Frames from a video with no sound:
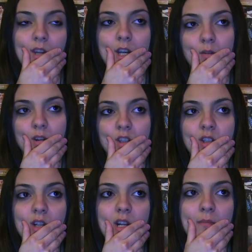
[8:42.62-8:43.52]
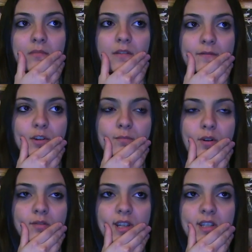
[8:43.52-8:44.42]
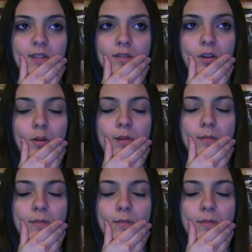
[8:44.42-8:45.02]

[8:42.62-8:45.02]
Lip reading: I go on Instagram. The first post I see for Kobe,